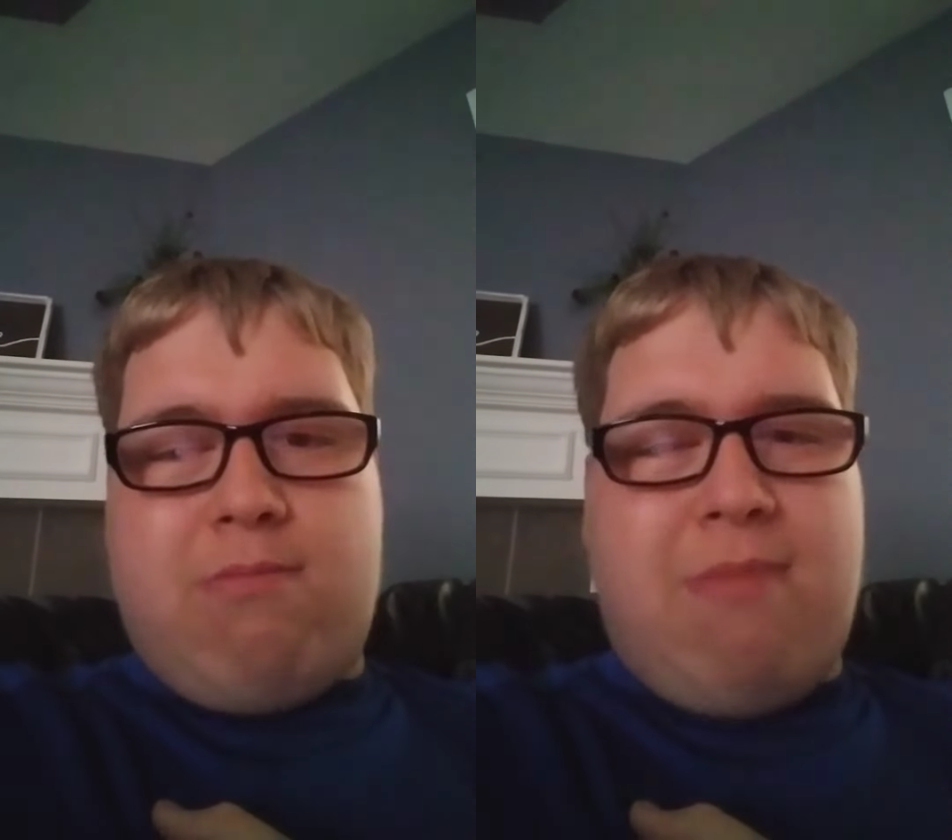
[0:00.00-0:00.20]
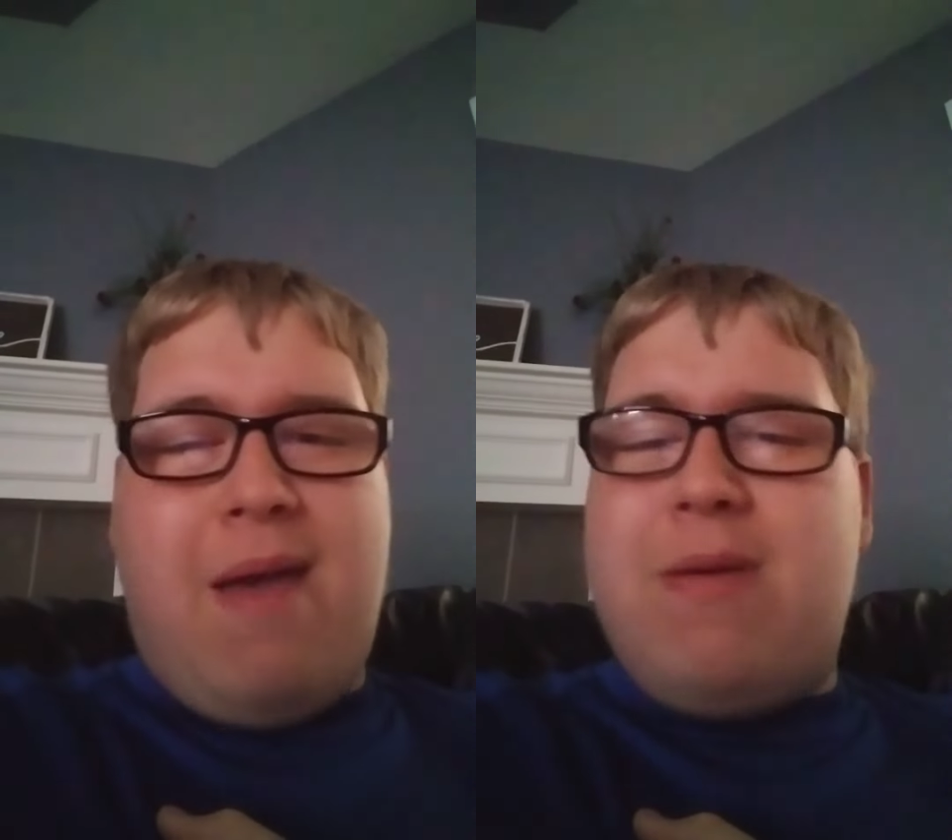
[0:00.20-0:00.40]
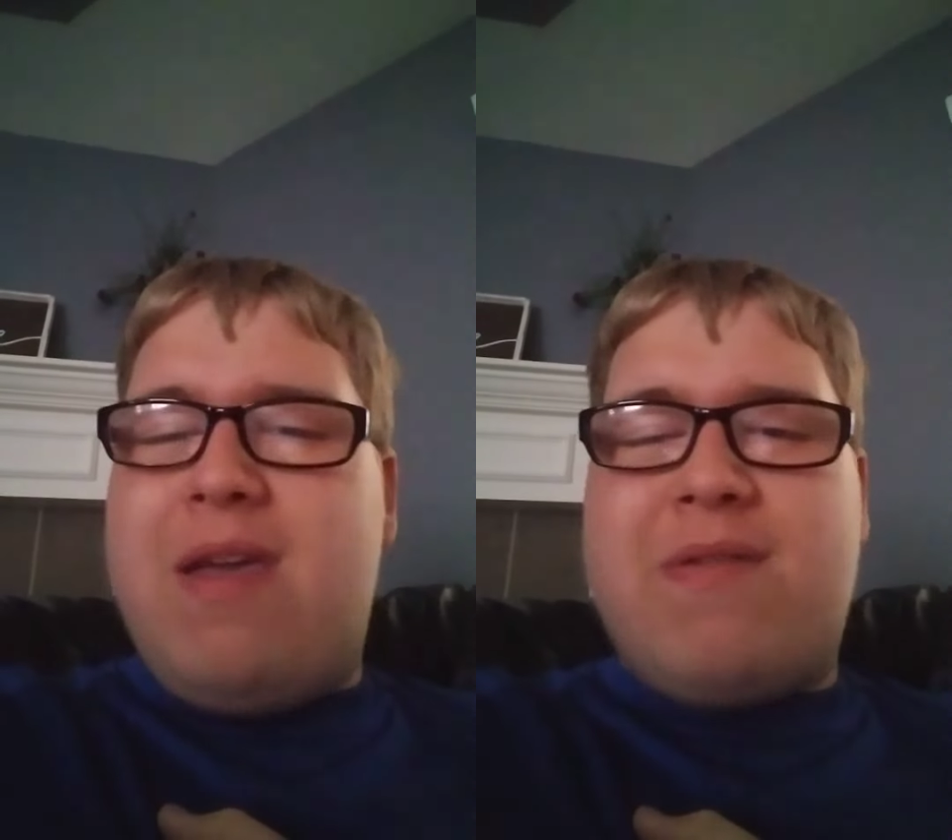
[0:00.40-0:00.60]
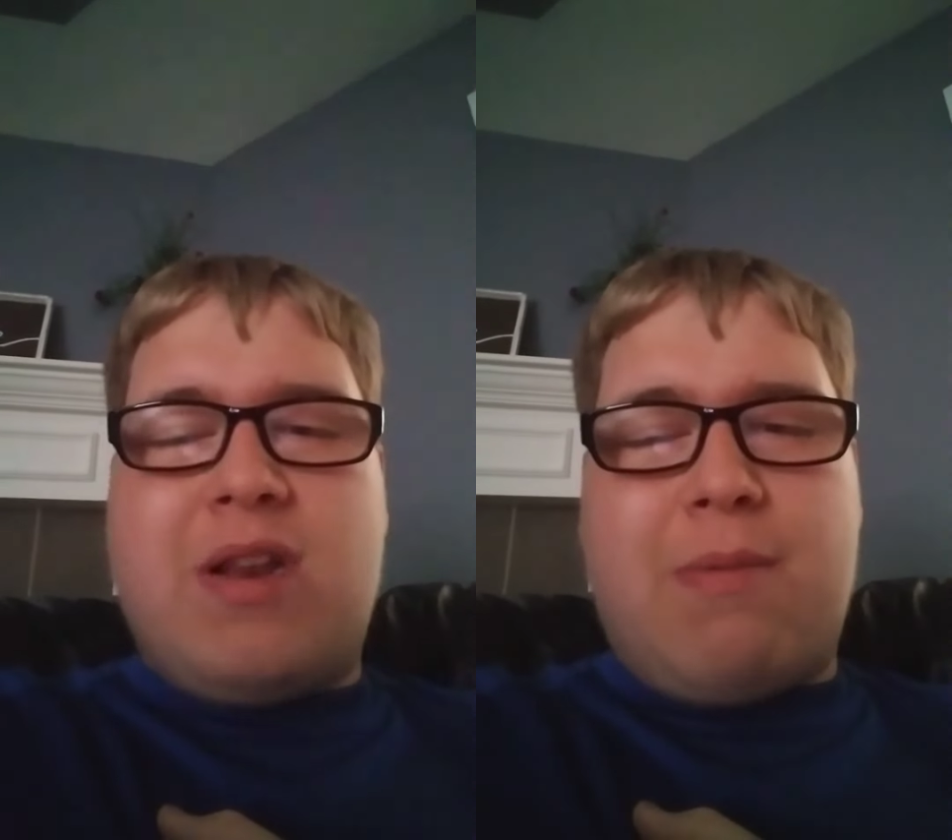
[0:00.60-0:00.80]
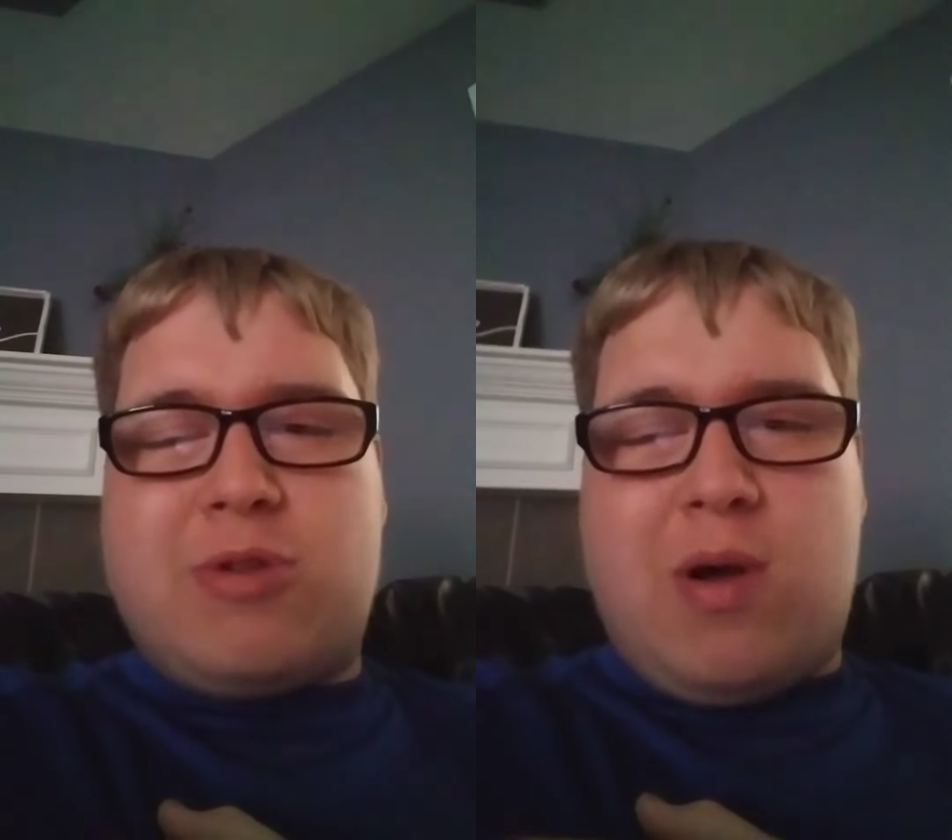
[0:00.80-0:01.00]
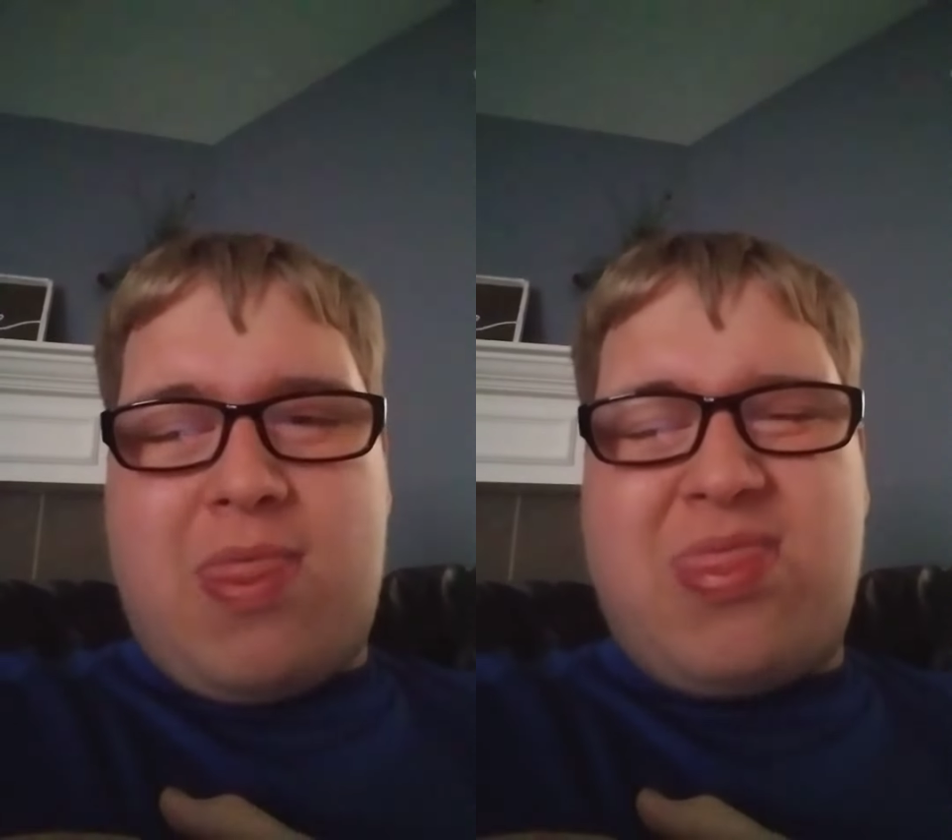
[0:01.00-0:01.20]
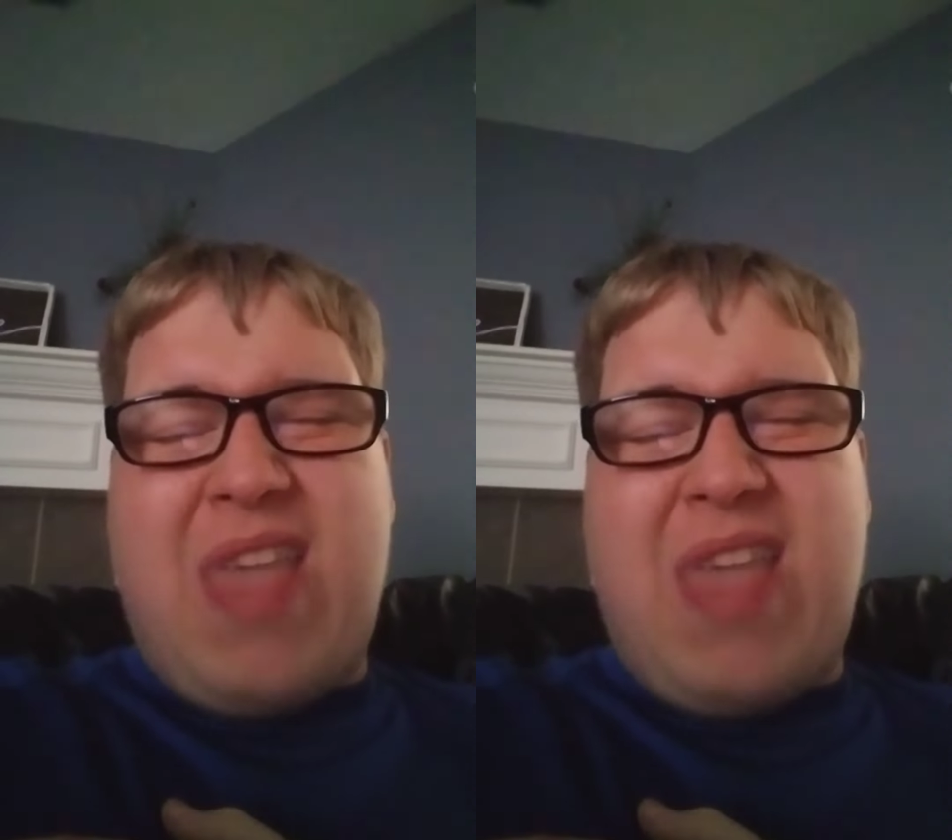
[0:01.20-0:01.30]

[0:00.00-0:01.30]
maybe even up to a